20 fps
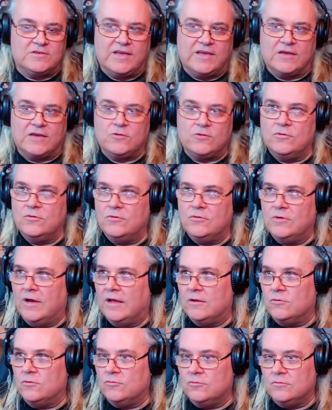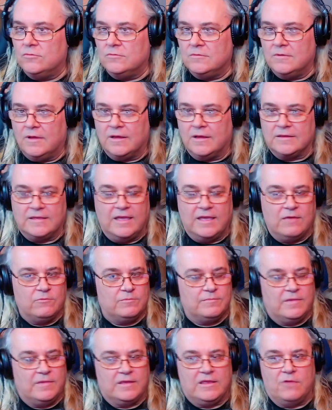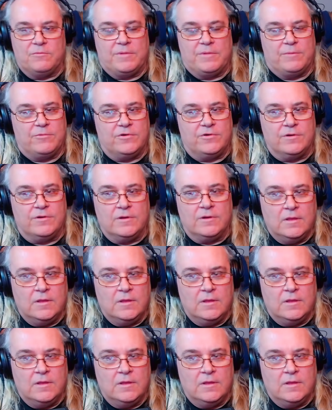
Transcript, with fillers: I I can't I can't remember.